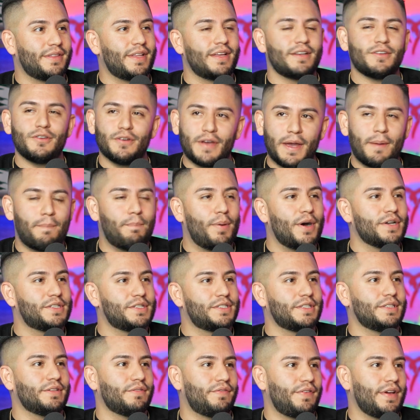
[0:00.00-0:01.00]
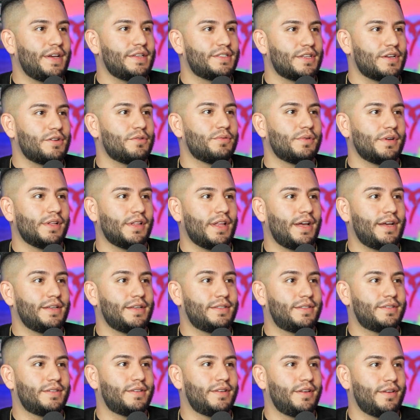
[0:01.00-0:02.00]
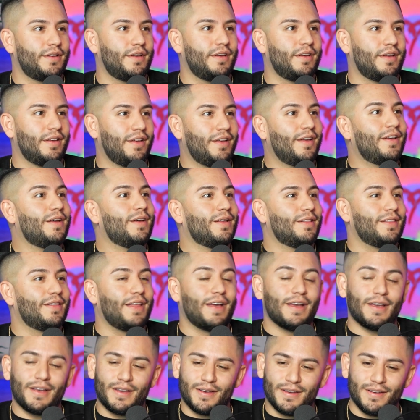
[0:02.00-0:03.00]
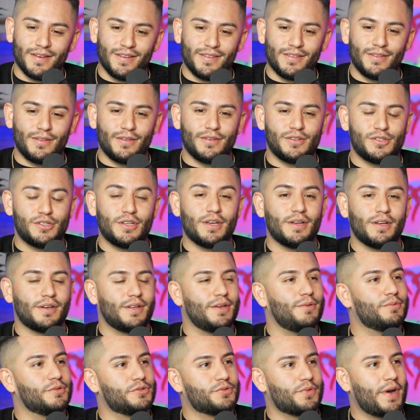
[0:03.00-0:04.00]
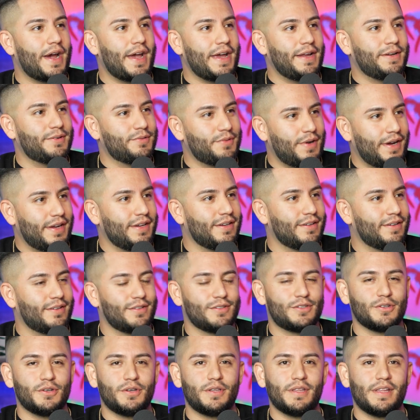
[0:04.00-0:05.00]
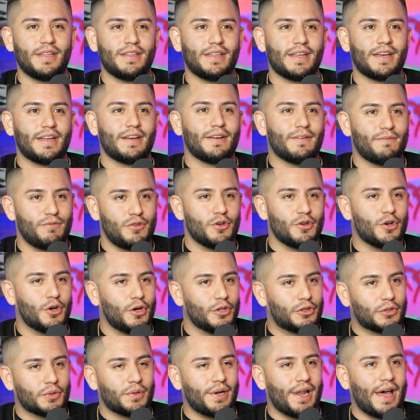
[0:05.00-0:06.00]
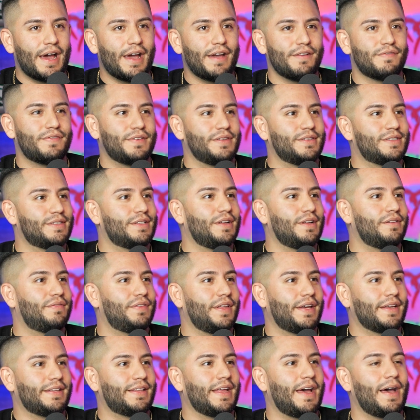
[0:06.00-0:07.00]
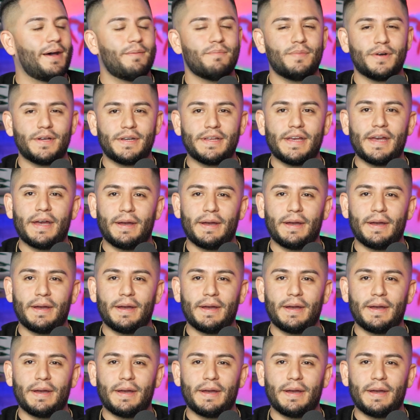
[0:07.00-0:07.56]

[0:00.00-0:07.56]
then you get punched in the face and you realize, like, shit, he was right? So, and then you go through life and stuff like that. But yeah.